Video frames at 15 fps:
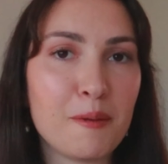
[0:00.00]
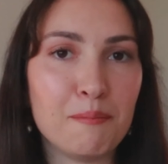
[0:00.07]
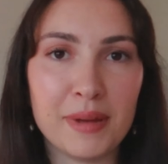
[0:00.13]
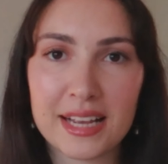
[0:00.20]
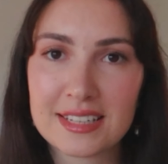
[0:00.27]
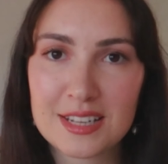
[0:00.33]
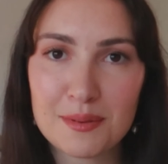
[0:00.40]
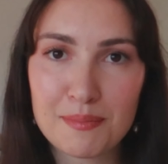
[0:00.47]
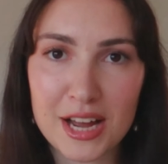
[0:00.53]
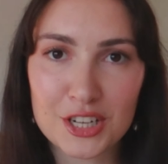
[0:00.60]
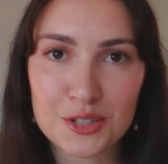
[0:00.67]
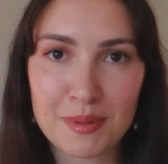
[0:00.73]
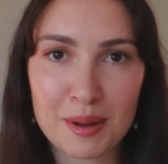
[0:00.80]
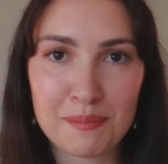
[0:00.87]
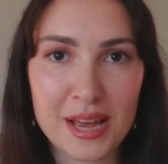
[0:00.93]
mix and
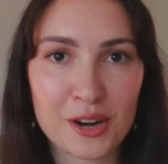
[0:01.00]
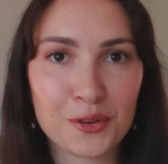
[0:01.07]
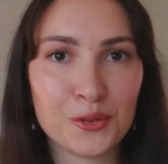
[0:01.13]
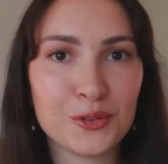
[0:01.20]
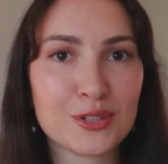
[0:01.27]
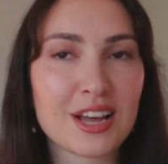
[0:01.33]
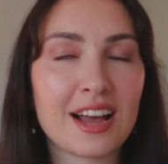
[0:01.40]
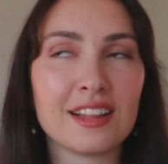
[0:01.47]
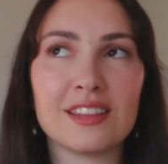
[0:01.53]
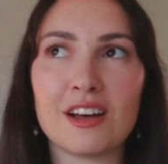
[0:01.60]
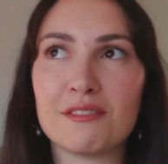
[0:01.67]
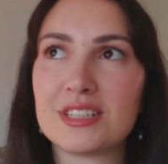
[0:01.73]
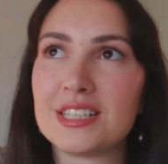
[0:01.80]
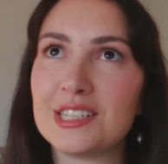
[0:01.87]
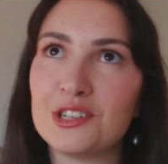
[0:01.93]
match my metals. I
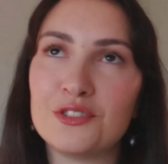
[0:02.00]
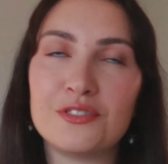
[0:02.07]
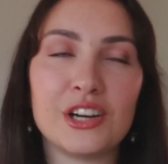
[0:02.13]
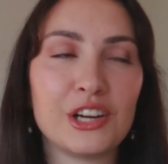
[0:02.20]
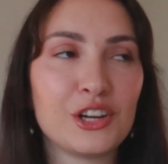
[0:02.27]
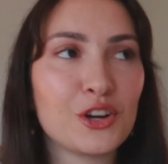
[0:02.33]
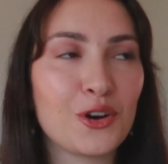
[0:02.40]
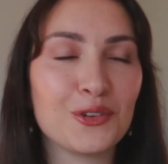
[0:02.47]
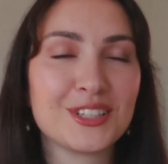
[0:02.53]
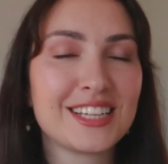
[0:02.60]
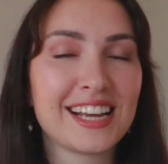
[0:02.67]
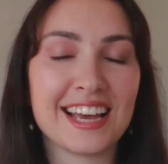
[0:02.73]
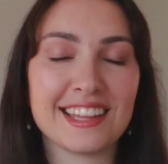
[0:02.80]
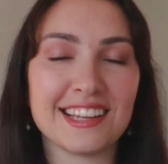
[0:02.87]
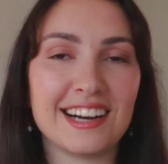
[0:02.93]
love silver and gold
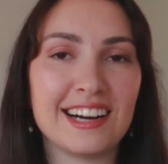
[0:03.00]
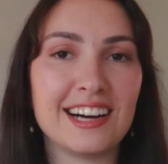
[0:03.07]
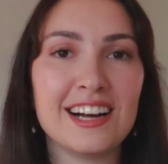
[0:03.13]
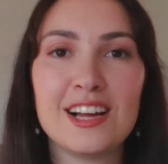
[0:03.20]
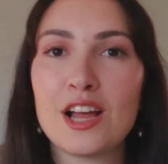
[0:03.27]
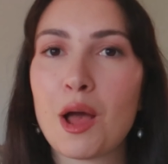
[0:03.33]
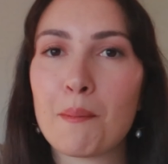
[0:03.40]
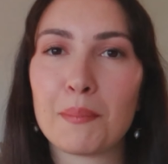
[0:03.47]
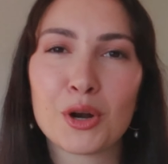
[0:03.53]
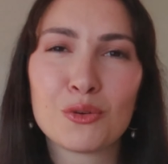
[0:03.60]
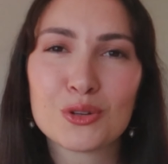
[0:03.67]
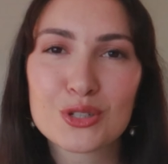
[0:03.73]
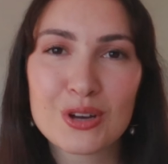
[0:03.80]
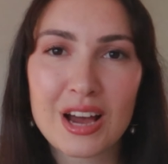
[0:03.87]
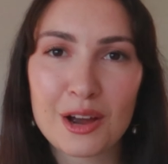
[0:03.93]
together, but
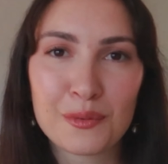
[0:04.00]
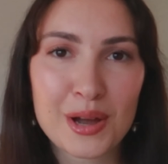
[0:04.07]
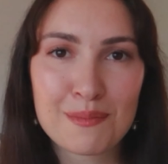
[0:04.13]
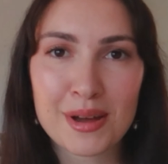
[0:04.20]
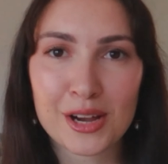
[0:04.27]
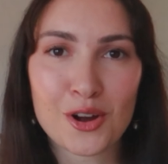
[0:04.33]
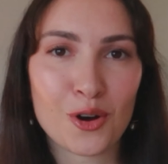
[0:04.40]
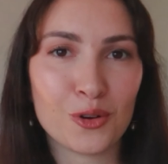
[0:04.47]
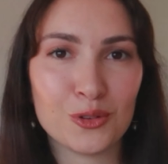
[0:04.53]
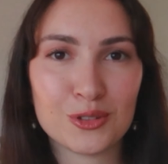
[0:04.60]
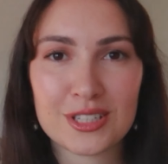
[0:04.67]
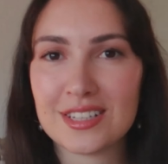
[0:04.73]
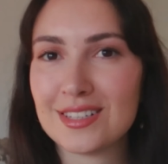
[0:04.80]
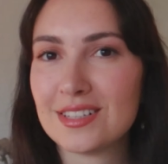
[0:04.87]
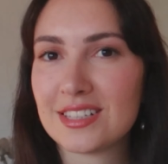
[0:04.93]
also I wear my
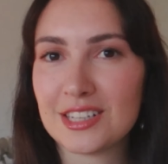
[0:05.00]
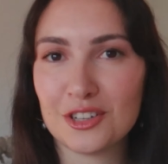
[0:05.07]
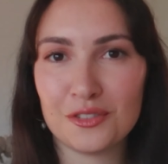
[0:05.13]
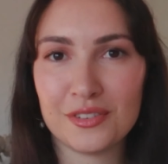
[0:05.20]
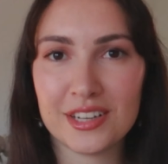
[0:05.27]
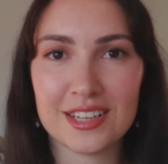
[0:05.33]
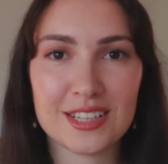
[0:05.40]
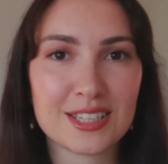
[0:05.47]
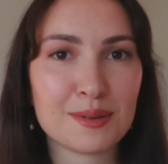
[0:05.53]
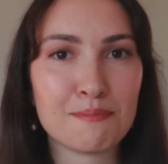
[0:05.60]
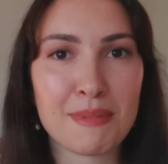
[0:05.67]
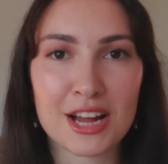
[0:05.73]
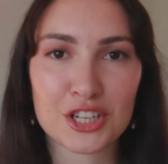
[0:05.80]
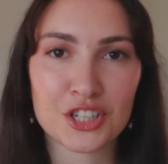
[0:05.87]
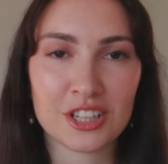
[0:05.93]
golds and silvers
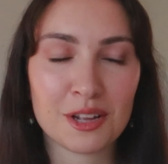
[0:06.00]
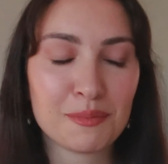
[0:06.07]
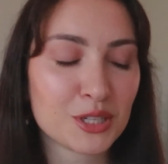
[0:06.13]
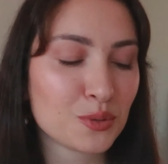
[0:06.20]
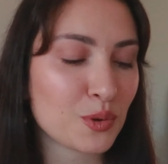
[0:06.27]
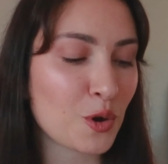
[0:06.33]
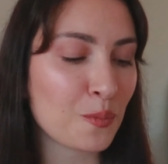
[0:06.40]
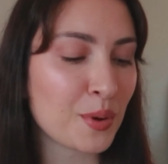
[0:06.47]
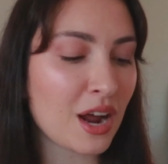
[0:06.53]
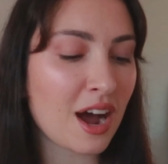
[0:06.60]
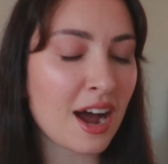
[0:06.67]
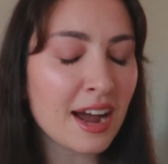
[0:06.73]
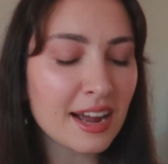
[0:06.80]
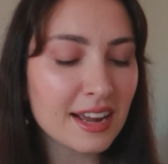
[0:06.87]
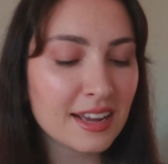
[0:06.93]
matching them as well. But
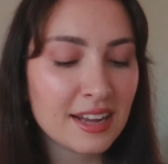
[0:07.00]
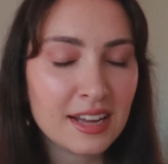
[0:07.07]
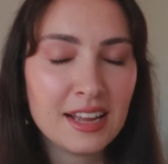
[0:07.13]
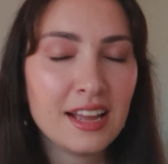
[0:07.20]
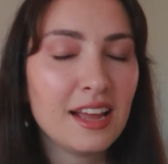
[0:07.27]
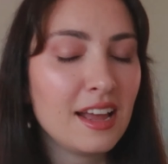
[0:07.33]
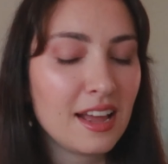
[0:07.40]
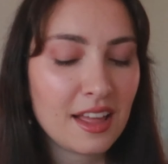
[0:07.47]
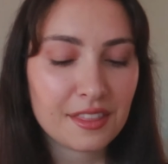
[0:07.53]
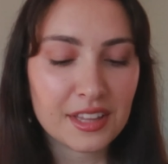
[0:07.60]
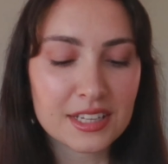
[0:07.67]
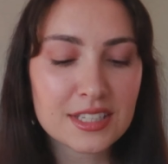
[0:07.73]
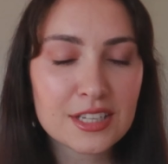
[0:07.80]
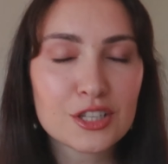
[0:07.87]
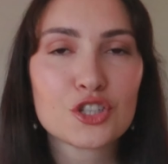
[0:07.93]

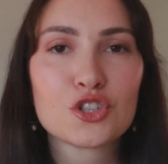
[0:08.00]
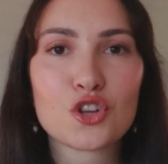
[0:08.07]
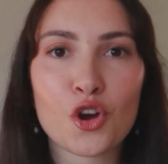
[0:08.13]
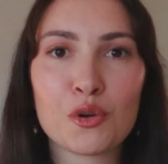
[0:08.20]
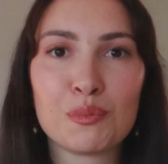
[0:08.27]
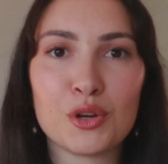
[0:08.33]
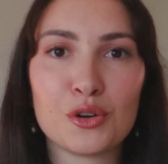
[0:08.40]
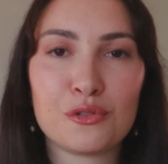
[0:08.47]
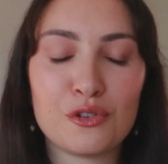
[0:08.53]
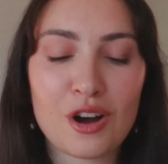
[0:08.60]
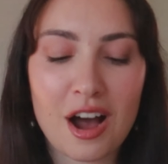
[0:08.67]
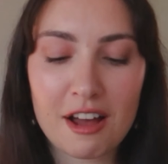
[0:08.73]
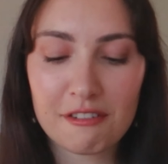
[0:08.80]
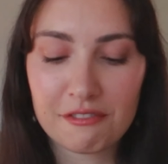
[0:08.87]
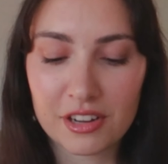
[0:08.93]
this is so beautiful.
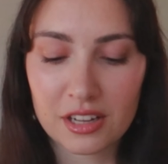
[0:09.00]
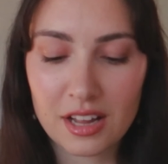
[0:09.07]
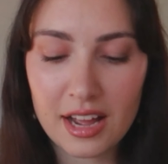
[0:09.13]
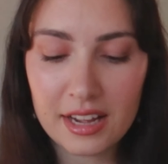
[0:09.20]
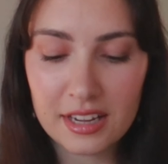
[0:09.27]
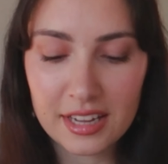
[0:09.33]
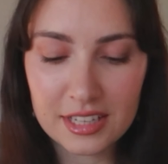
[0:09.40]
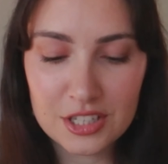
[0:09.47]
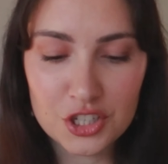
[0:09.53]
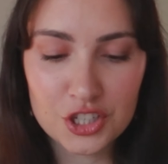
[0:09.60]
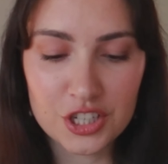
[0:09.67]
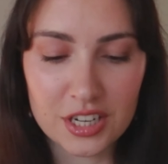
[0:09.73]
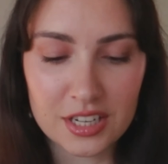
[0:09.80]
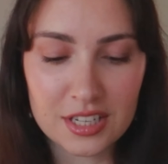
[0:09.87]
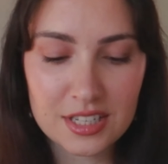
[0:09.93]
I feel like it's
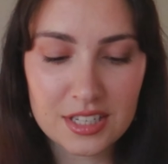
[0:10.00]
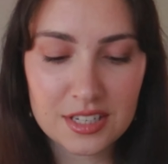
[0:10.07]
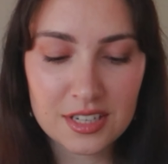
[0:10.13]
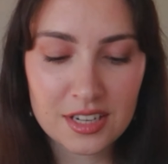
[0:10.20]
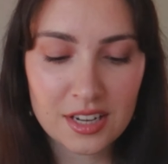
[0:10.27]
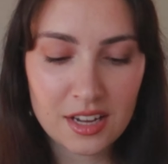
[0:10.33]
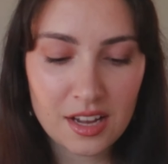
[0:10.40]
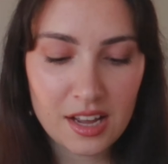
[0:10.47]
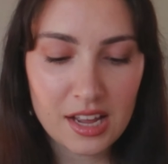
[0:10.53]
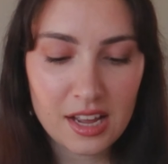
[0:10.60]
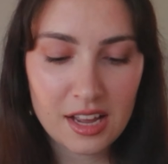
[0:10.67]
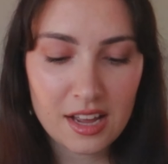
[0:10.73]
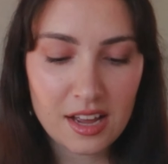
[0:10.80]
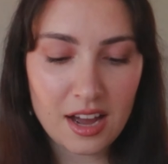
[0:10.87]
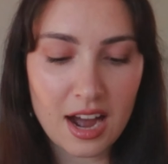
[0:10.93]
just,
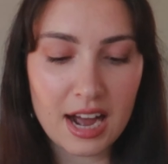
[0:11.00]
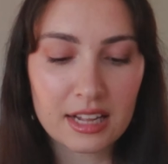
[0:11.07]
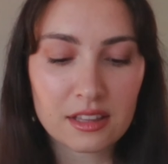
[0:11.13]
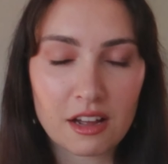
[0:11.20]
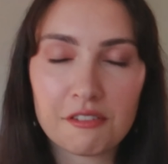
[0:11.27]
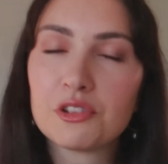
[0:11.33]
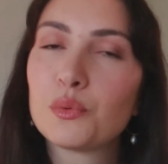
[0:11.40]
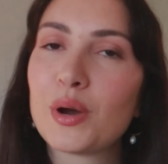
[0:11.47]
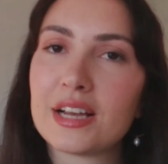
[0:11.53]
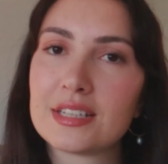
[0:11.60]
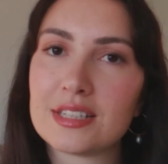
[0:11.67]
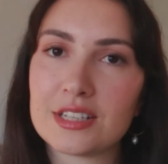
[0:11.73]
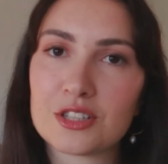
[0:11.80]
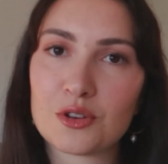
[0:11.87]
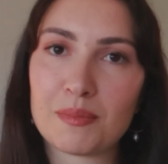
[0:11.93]
I love the way it
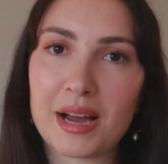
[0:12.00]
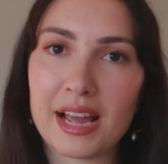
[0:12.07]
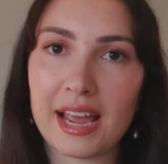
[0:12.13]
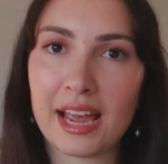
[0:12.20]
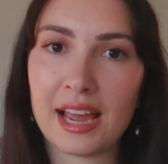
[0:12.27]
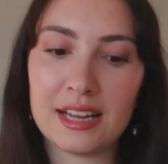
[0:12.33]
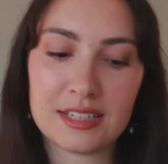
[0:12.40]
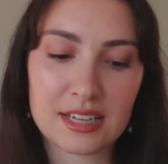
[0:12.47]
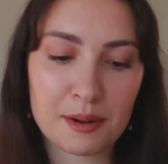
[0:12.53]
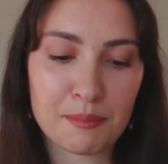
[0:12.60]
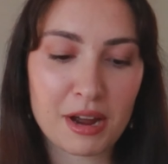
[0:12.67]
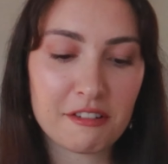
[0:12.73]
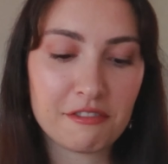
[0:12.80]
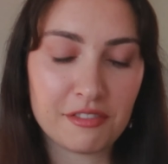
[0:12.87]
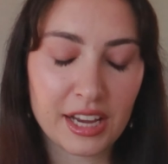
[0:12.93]
sits on my hand and
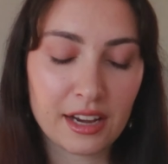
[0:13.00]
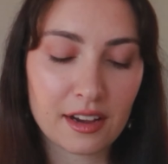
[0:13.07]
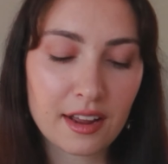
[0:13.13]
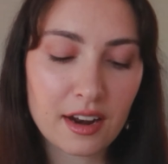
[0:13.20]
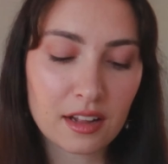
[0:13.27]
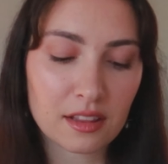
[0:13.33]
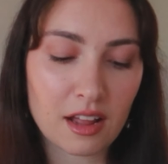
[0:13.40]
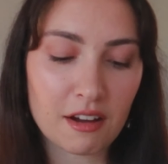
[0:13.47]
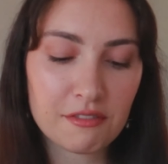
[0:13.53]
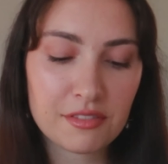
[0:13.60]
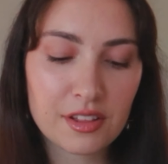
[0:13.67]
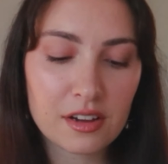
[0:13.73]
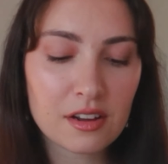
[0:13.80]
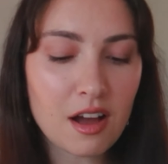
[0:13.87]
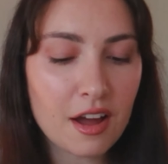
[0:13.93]
my finger, and I love
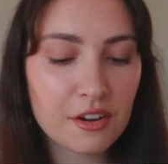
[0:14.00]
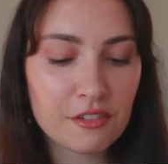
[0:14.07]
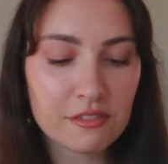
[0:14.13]
the kind